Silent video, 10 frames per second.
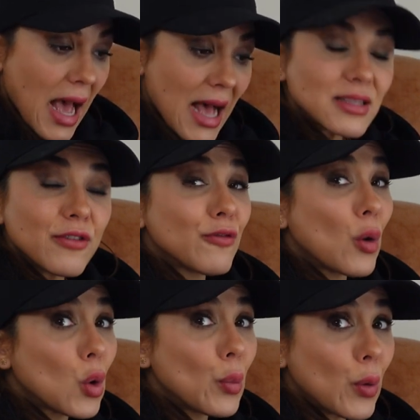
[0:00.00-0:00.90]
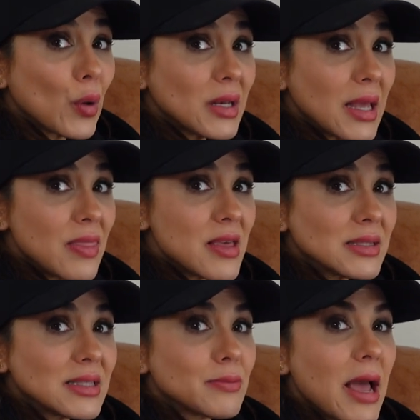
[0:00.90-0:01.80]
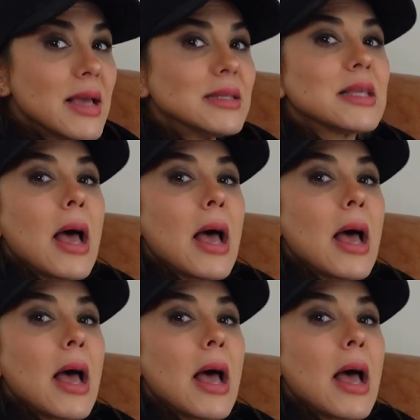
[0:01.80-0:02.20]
as a focal point in this space.